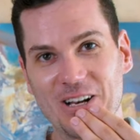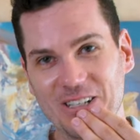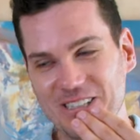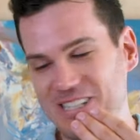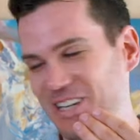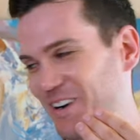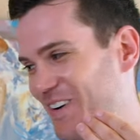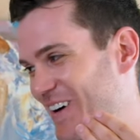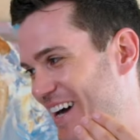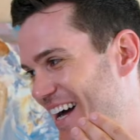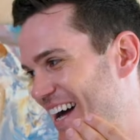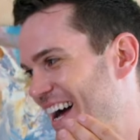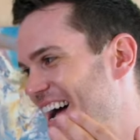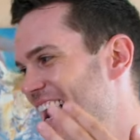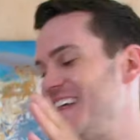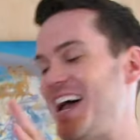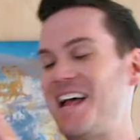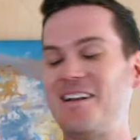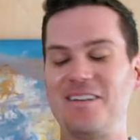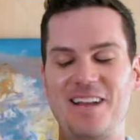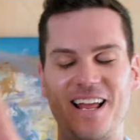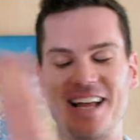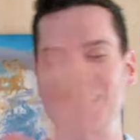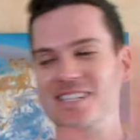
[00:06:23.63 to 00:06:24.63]
girls wear.
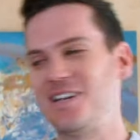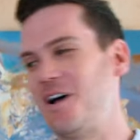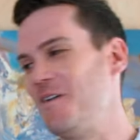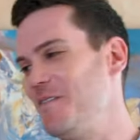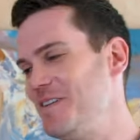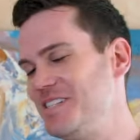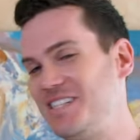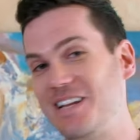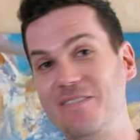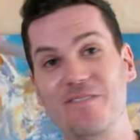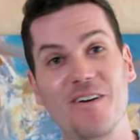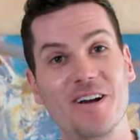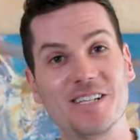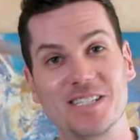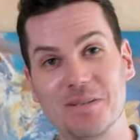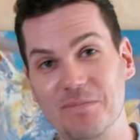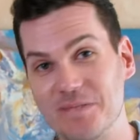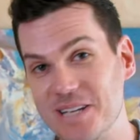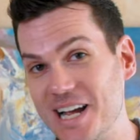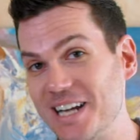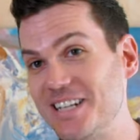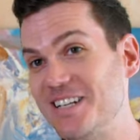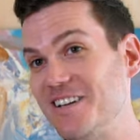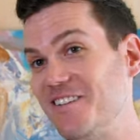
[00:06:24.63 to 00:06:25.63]
That is obviously very
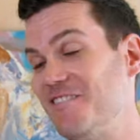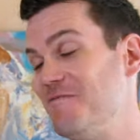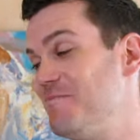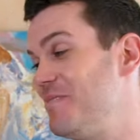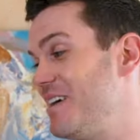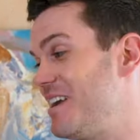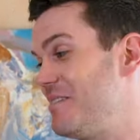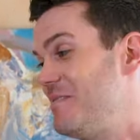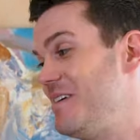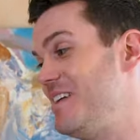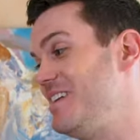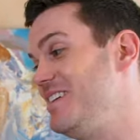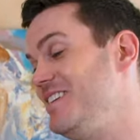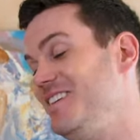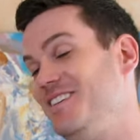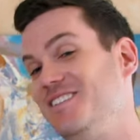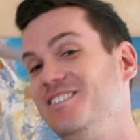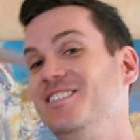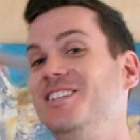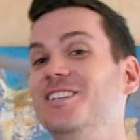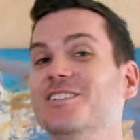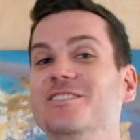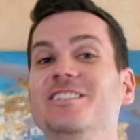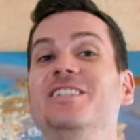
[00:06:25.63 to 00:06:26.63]
subjective, but I mean,
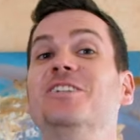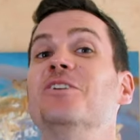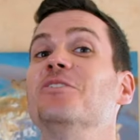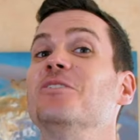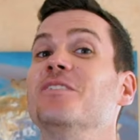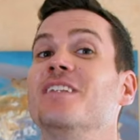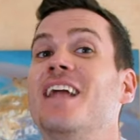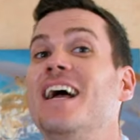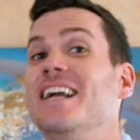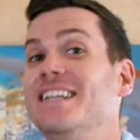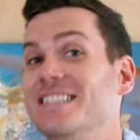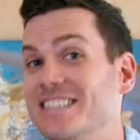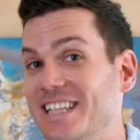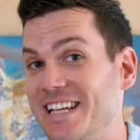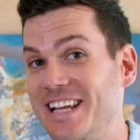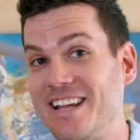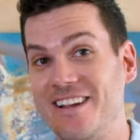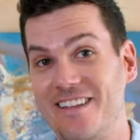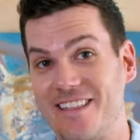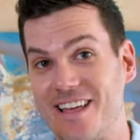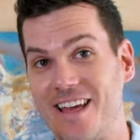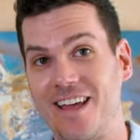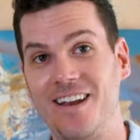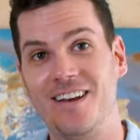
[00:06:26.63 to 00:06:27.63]
you know, you don't like to
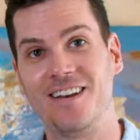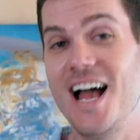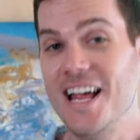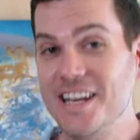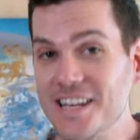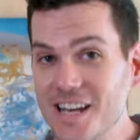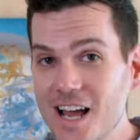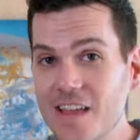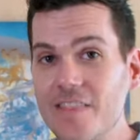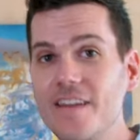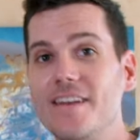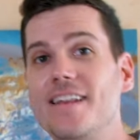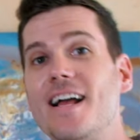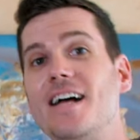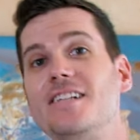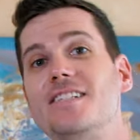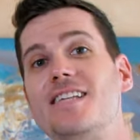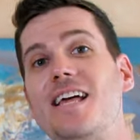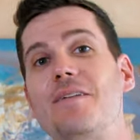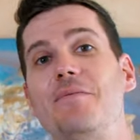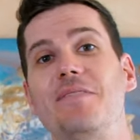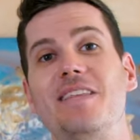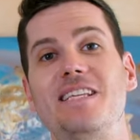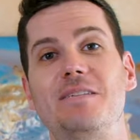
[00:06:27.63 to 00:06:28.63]
hear that. Another
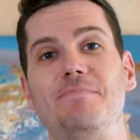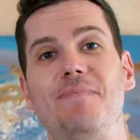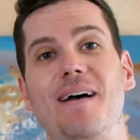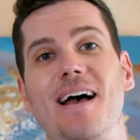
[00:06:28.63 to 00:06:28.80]
downside with this